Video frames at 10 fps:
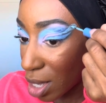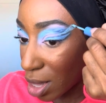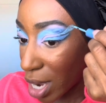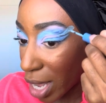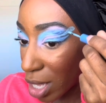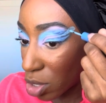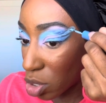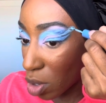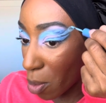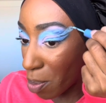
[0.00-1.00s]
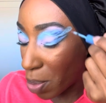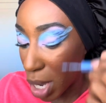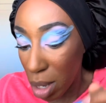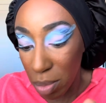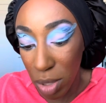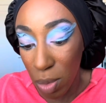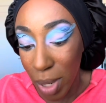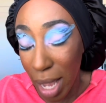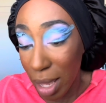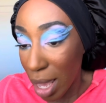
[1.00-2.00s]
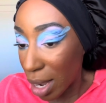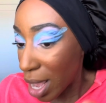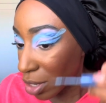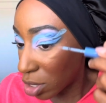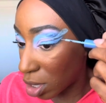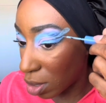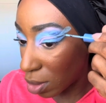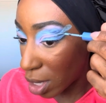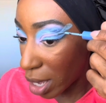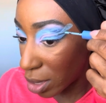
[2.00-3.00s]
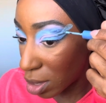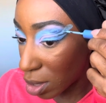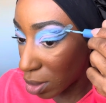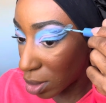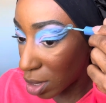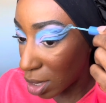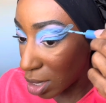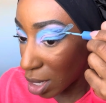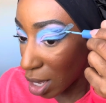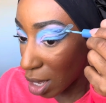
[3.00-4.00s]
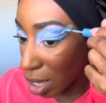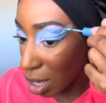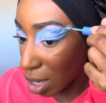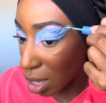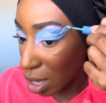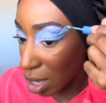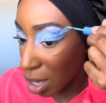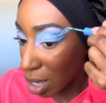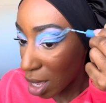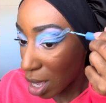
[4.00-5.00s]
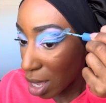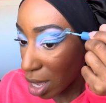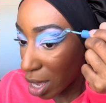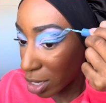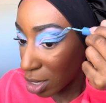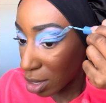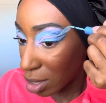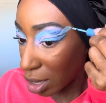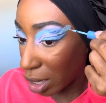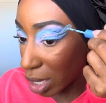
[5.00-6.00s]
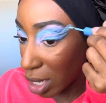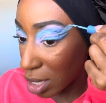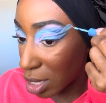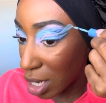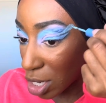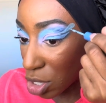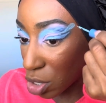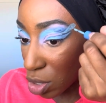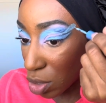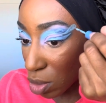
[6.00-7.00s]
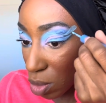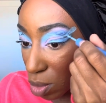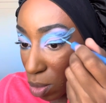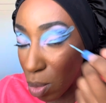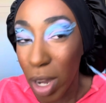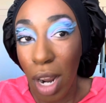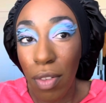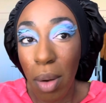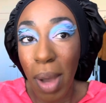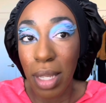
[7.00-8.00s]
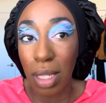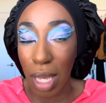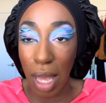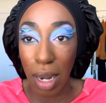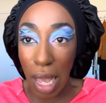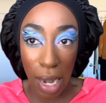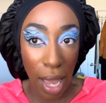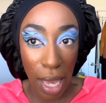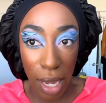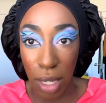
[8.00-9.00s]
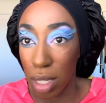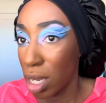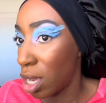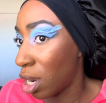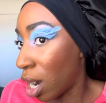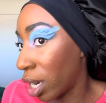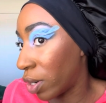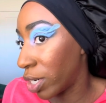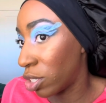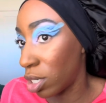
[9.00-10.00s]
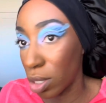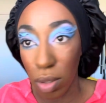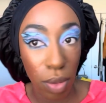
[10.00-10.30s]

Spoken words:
I get so bummed when I can't execute that. So today, I just leaned into whatever my skin and hand are going to do.